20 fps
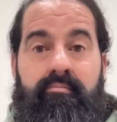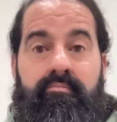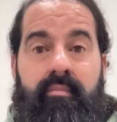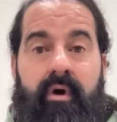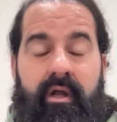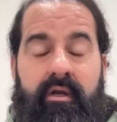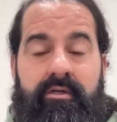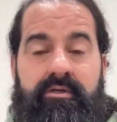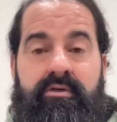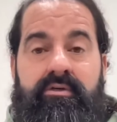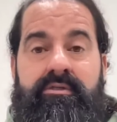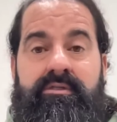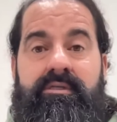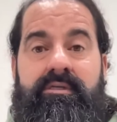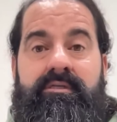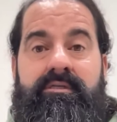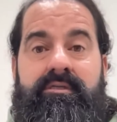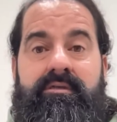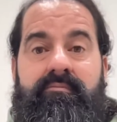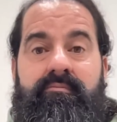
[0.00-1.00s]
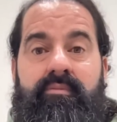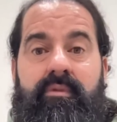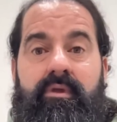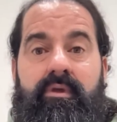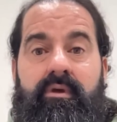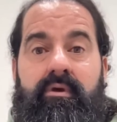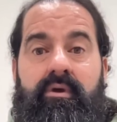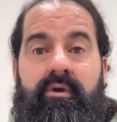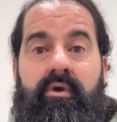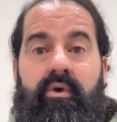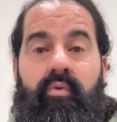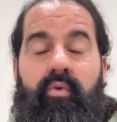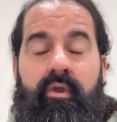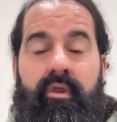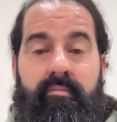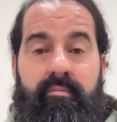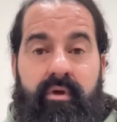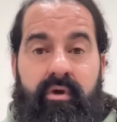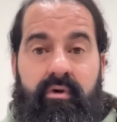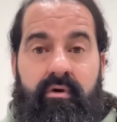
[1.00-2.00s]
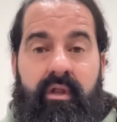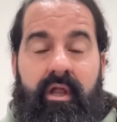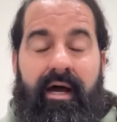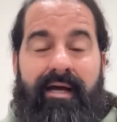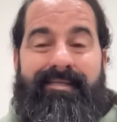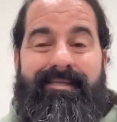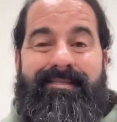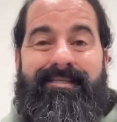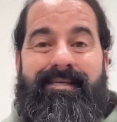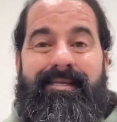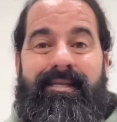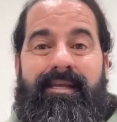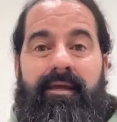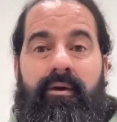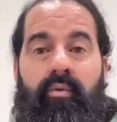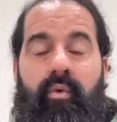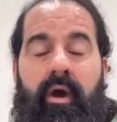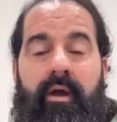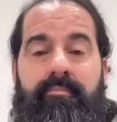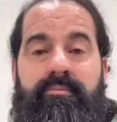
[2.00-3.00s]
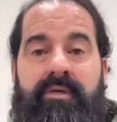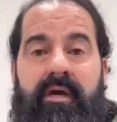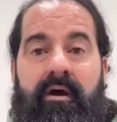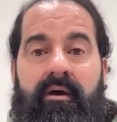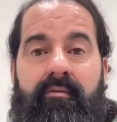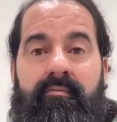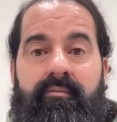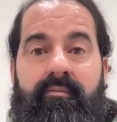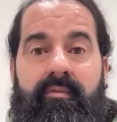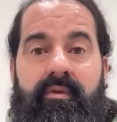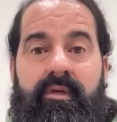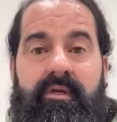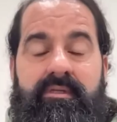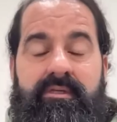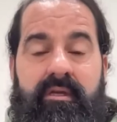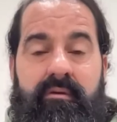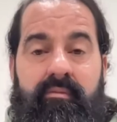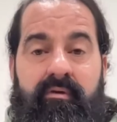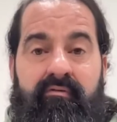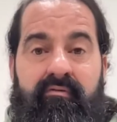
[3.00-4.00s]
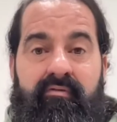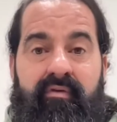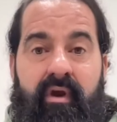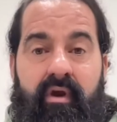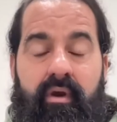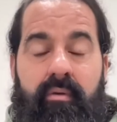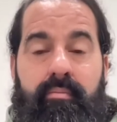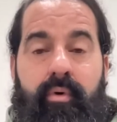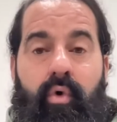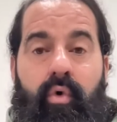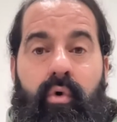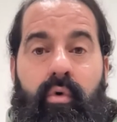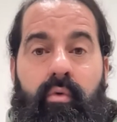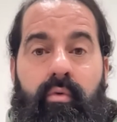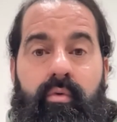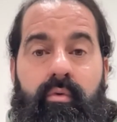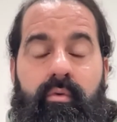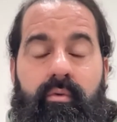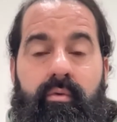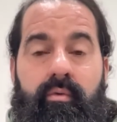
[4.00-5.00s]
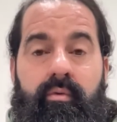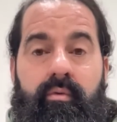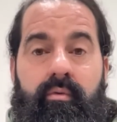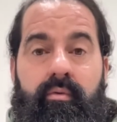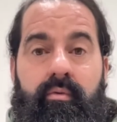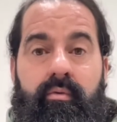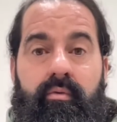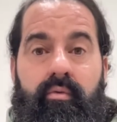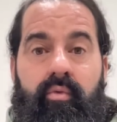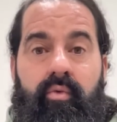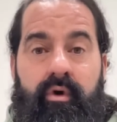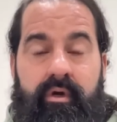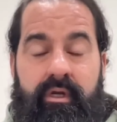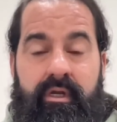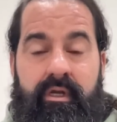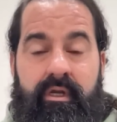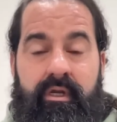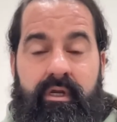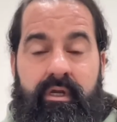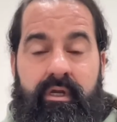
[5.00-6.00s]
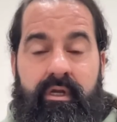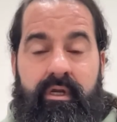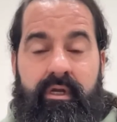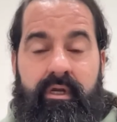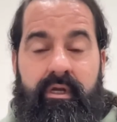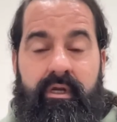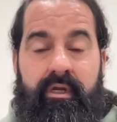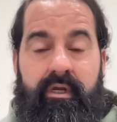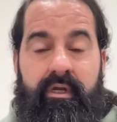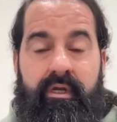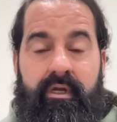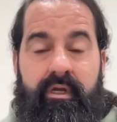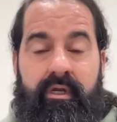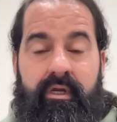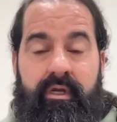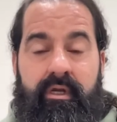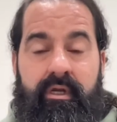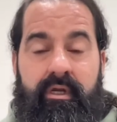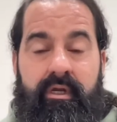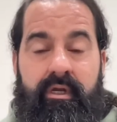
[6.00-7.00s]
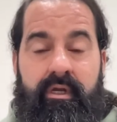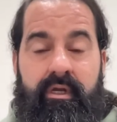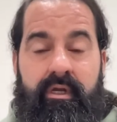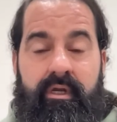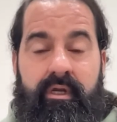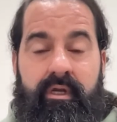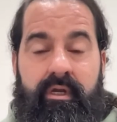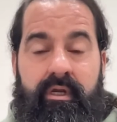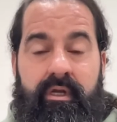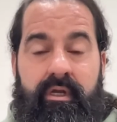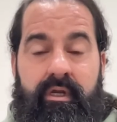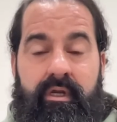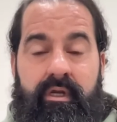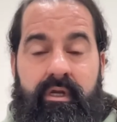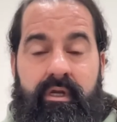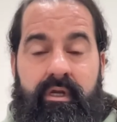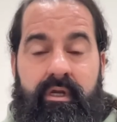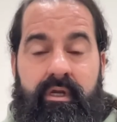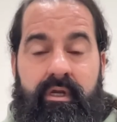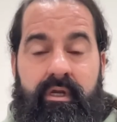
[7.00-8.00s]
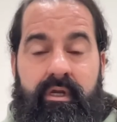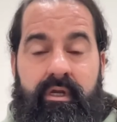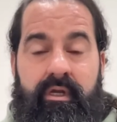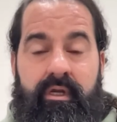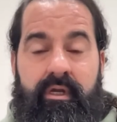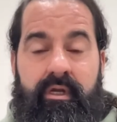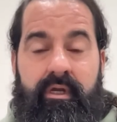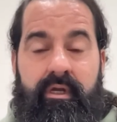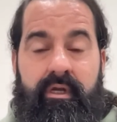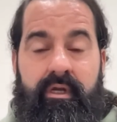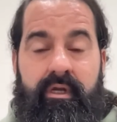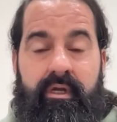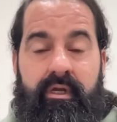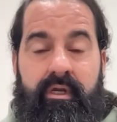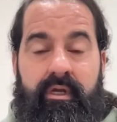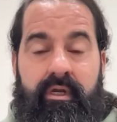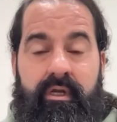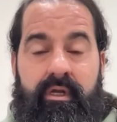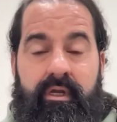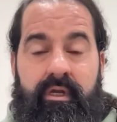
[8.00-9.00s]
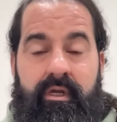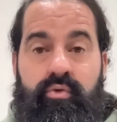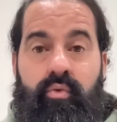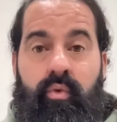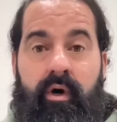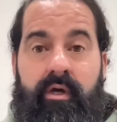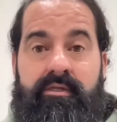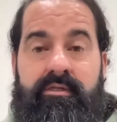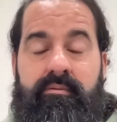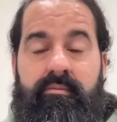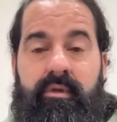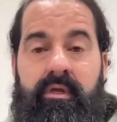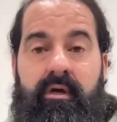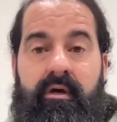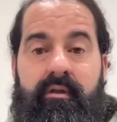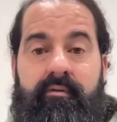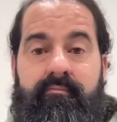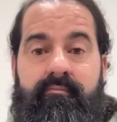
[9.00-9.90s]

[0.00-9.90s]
monitored system where the middle class is going to get wiped out. It's going to be very poor, working class, and very, very wealthy. So which side of the coin do you want to be on?